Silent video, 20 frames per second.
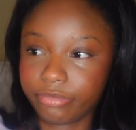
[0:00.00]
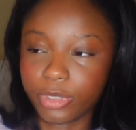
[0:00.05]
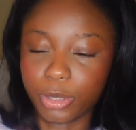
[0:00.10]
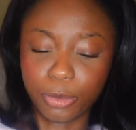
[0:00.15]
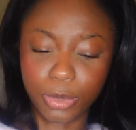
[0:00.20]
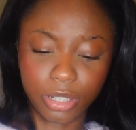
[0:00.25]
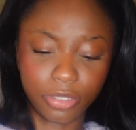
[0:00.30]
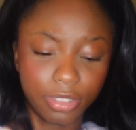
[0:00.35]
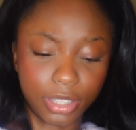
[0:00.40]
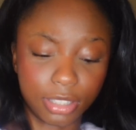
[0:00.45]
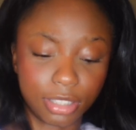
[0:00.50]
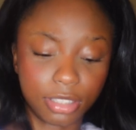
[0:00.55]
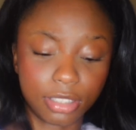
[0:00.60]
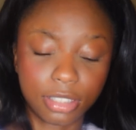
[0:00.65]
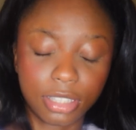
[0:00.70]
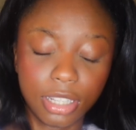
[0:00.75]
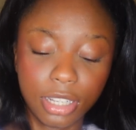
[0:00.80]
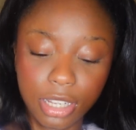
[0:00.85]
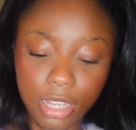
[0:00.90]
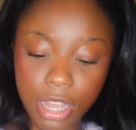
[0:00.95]
whatever this
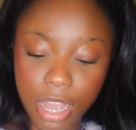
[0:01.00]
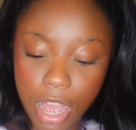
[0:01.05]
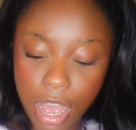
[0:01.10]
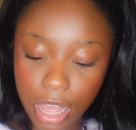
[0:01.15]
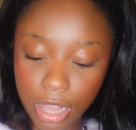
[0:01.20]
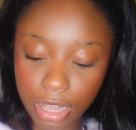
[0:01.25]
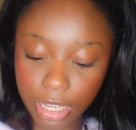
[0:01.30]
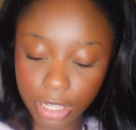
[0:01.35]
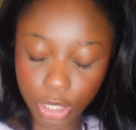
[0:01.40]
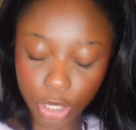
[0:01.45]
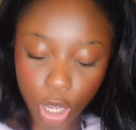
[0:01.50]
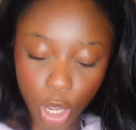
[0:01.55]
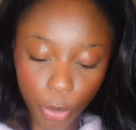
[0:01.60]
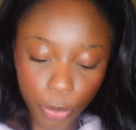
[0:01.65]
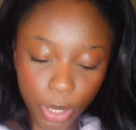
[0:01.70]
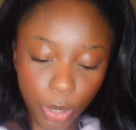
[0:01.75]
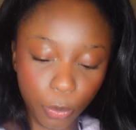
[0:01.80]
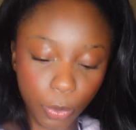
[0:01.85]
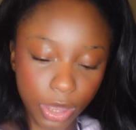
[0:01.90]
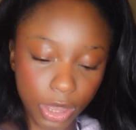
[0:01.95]
is, I like to go
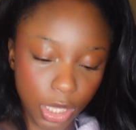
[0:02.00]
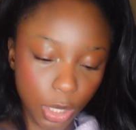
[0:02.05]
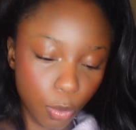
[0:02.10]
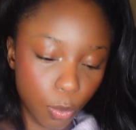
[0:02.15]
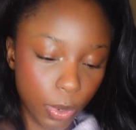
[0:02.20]
in with the